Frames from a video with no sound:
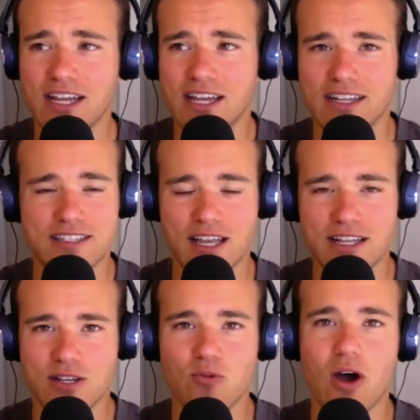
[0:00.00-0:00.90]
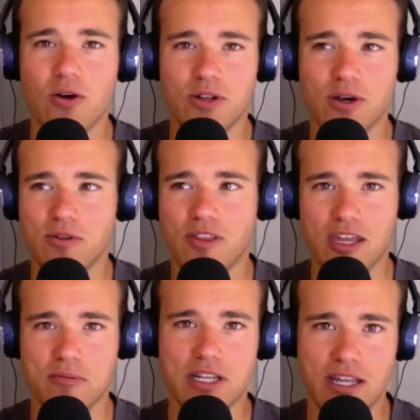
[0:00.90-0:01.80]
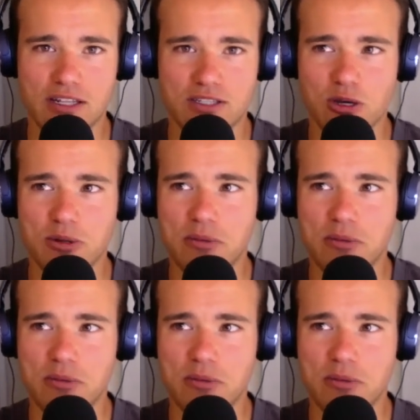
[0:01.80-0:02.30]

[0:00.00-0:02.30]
It's a well-known thing, but yet so many